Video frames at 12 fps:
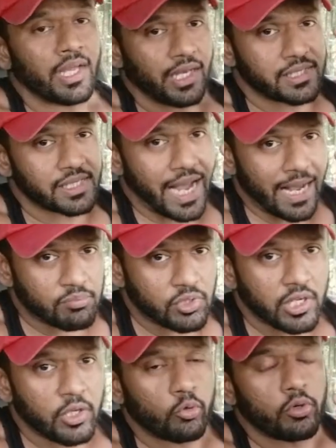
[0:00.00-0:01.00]
It's
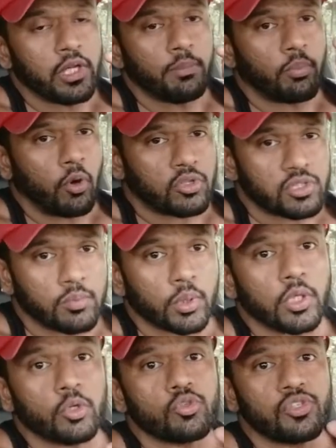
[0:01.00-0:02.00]
absolutely possible.
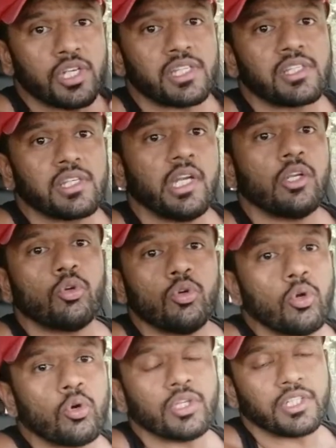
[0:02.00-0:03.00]
You just need to
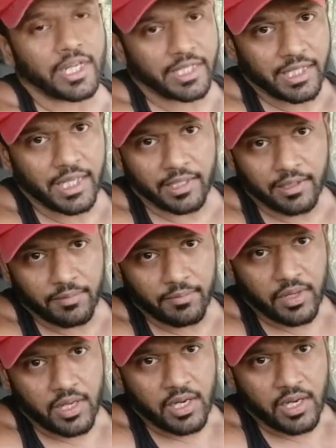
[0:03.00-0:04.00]
know the technique.
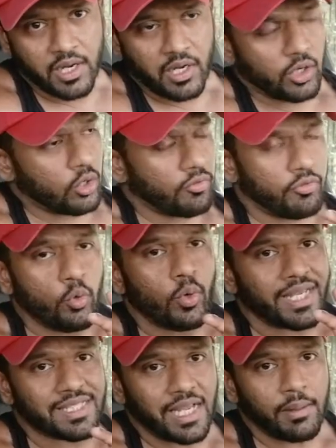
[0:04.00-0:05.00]
Now, a few
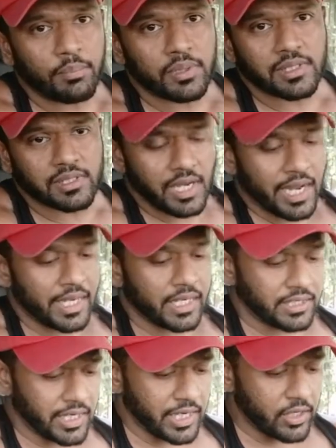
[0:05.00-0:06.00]
examples I
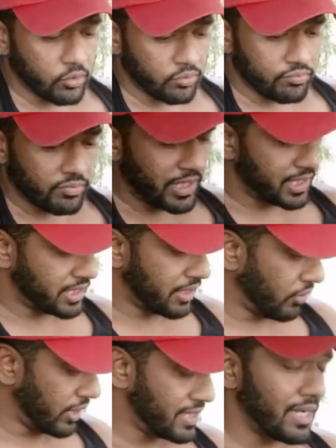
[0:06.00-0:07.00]
can tell you. Let's say,
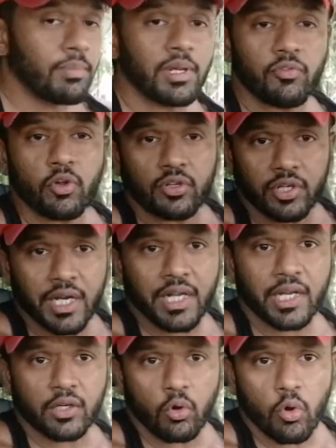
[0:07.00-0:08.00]
for example, if you're
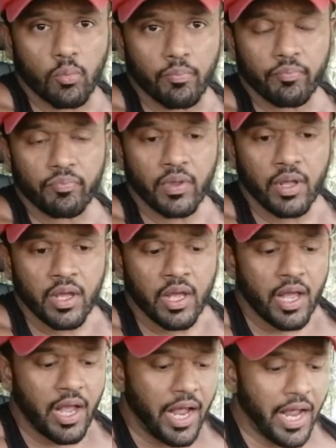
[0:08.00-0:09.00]
training at home
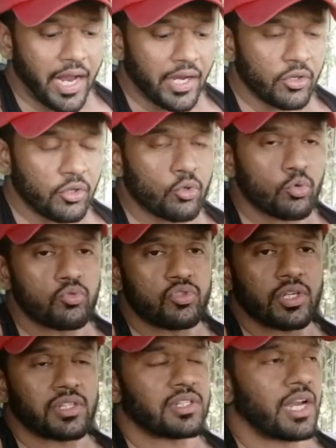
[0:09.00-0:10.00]
and you
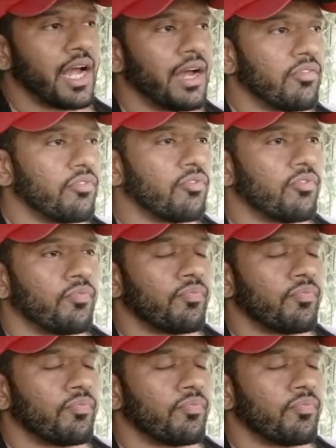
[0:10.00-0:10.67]
just have